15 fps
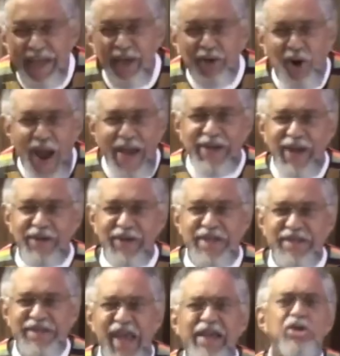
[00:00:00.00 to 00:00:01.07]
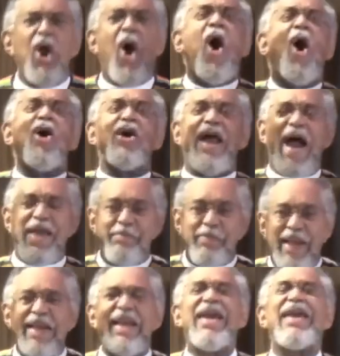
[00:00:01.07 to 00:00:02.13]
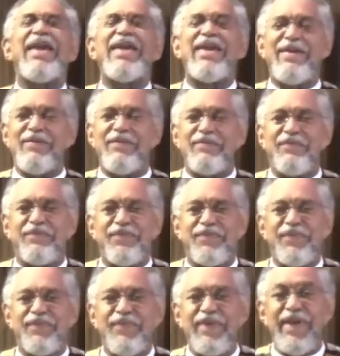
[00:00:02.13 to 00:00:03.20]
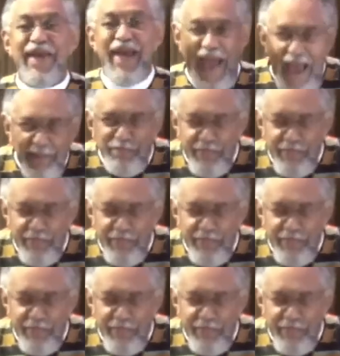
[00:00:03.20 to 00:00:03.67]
cried out and said, Lord, I believe. Help